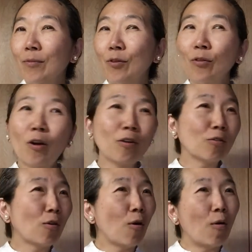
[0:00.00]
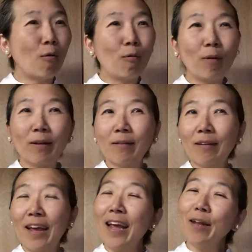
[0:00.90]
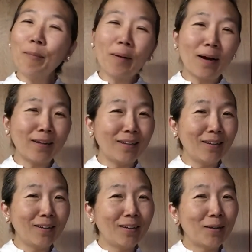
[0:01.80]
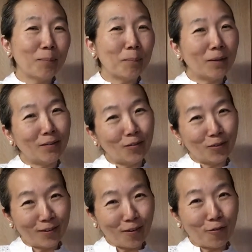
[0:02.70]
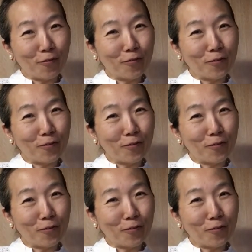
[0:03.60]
Do not go with anybody but yourself.